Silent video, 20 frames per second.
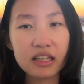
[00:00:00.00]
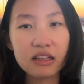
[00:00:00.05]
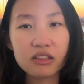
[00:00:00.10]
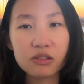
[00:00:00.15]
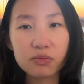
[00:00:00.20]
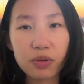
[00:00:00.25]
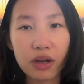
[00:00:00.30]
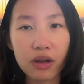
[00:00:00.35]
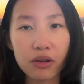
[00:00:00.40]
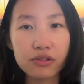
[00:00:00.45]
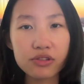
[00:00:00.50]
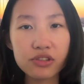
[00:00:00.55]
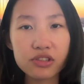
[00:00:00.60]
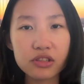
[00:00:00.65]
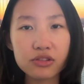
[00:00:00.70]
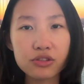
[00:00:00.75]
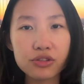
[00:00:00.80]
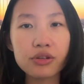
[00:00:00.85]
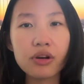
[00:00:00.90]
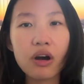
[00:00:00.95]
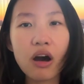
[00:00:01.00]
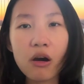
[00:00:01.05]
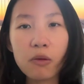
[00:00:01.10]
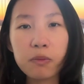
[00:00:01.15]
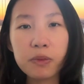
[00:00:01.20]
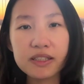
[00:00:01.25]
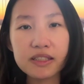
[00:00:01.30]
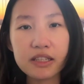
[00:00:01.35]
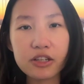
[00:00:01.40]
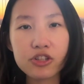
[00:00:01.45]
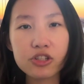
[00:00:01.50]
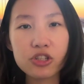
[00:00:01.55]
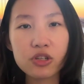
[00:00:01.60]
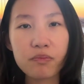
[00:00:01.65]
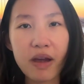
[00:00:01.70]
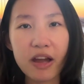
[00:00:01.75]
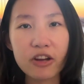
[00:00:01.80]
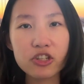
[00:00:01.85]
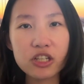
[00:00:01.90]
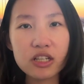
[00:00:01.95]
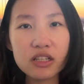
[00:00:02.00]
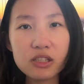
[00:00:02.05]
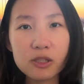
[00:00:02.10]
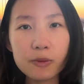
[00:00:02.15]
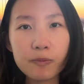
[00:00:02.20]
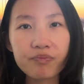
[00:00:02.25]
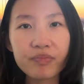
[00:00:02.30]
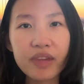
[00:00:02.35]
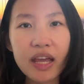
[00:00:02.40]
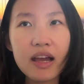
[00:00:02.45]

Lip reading: exposed to all potential matches,